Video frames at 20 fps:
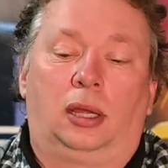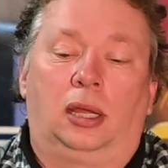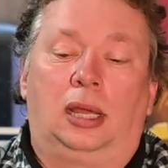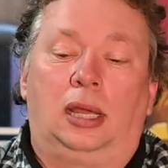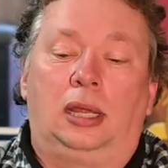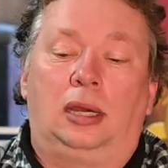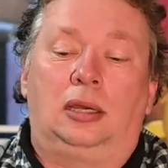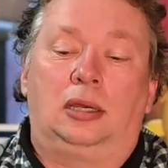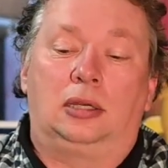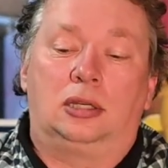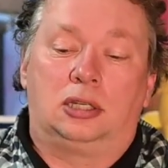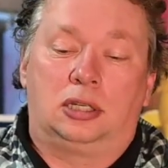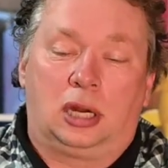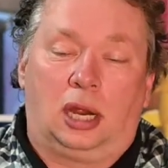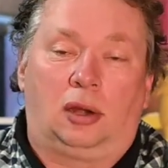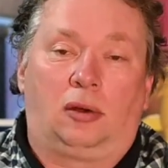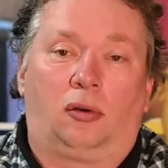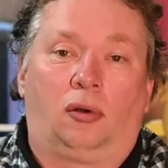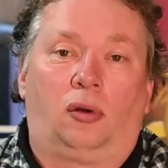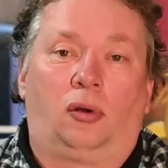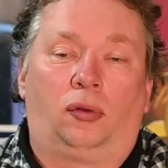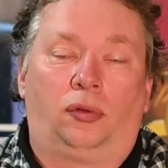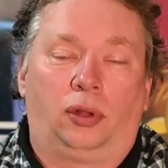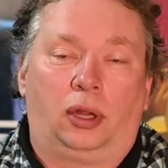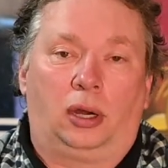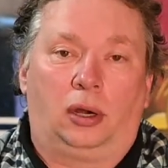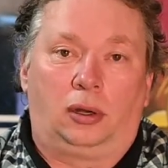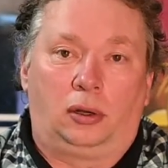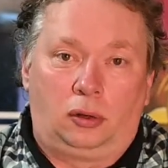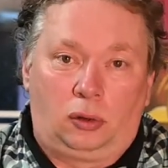in general,
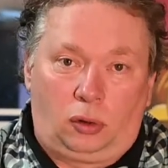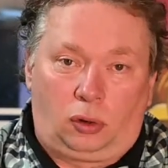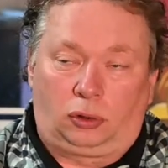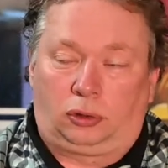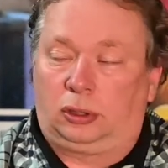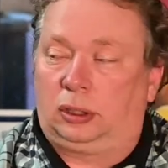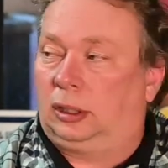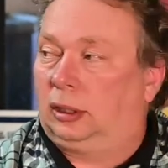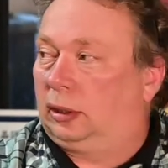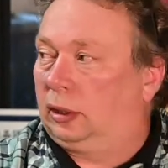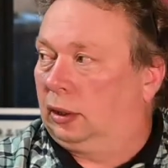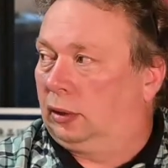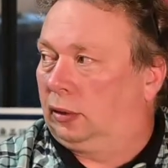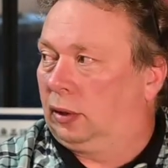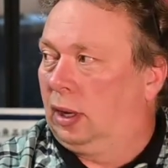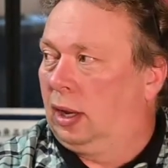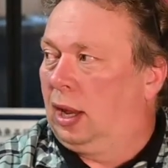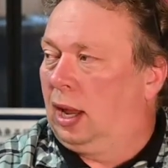they're not heated,